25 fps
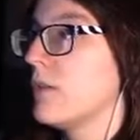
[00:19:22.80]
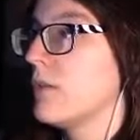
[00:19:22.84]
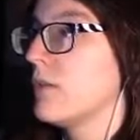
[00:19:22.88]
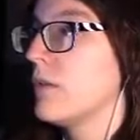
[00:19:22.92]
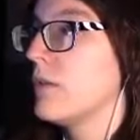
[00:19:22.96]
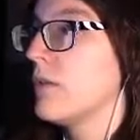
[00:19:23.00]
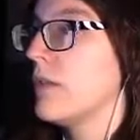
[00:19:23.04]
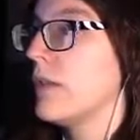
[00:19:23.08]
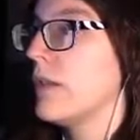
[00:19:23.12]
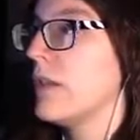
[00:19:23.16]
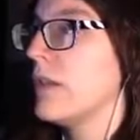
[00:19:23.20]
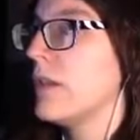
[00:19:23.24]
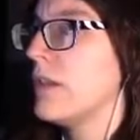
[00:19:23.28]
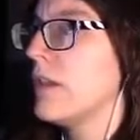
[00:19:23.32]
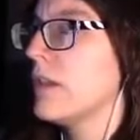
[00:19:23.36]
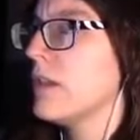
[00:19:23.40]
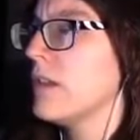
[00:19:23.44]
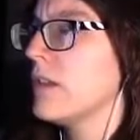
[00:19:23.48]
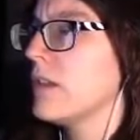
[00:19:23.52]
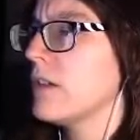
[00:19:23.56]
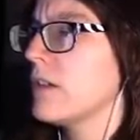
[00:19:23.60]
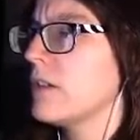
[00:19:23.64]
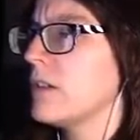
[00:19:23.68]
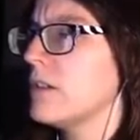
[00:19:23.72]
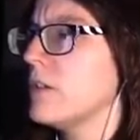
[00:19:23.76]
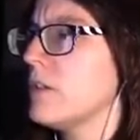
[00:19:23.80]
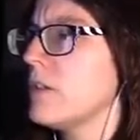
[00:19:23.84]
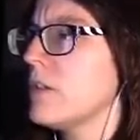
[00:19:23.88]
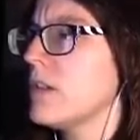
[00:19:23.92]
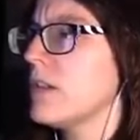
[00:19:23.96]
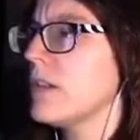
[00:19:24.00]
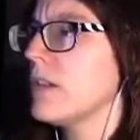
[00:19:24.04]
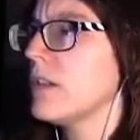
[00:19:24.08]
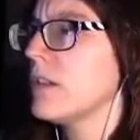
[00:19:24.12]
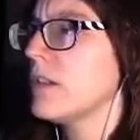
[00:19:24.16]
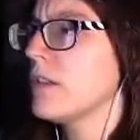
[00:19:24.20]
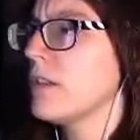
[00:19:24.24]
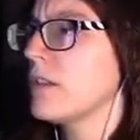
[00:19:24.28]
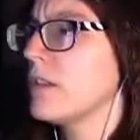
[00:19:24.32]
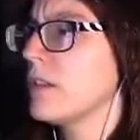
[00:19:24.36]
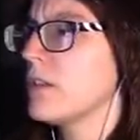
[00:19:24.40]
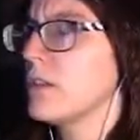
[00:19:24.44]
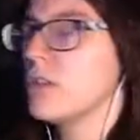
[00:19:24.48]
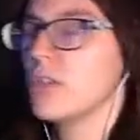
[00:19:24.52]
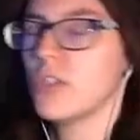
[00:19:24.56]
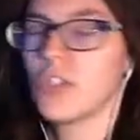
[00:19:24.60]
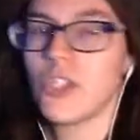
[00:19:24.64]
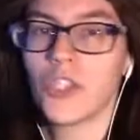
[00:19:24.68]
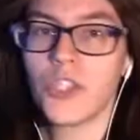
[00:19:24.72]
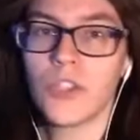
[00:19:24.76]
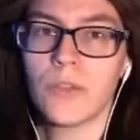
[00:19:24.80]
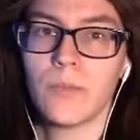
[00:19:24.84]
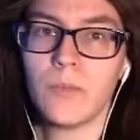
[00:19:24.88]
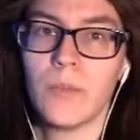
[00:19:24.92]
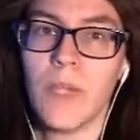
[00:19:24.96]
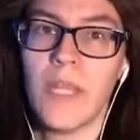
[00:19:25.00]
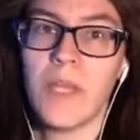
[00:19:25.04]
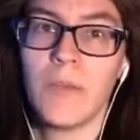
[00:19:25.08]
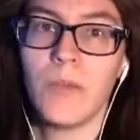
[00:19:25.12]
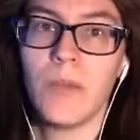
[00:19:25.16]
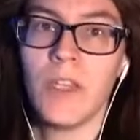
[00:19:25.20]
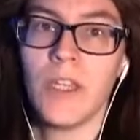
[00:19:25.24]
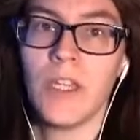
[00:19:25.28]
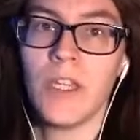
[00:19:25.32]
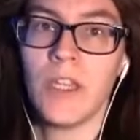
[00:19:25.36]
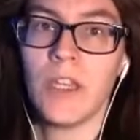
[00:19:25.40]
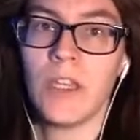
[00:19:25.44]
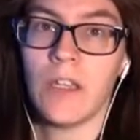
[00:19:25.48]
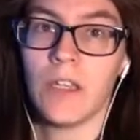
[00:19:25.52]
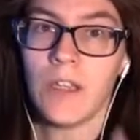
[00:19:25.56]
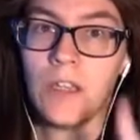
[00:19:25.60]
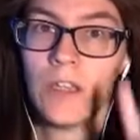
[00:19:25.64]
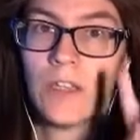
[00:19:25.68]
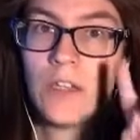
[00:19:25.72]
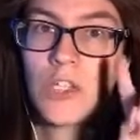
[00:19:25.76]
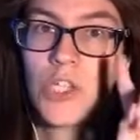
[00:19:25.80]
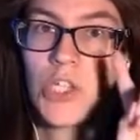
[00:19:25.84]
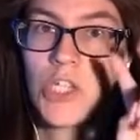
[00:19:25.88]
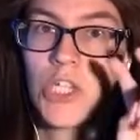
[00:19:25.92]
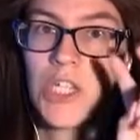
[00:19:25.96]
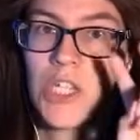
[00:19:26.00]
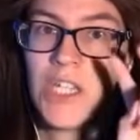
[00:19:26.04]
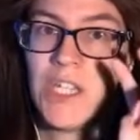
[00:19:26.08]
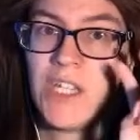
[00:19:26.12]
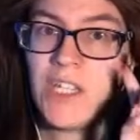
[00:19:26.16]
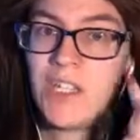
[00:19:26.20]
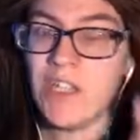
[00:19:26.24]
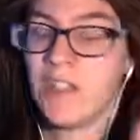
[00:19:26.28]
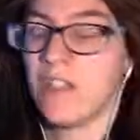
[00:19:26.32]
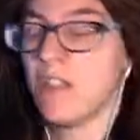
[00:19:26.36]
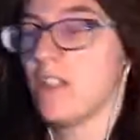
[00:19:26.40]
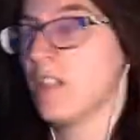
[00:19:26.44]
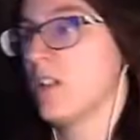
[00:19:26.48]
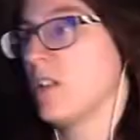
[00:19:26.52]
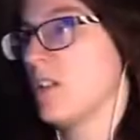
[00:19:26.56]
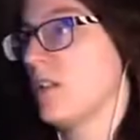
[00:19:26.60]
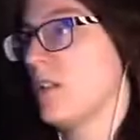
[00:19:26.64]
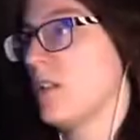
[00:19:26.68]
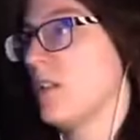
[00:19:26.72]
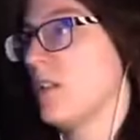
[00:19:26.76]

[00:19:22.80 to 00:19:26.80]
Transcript: With a cool little solution, maybe a cheat.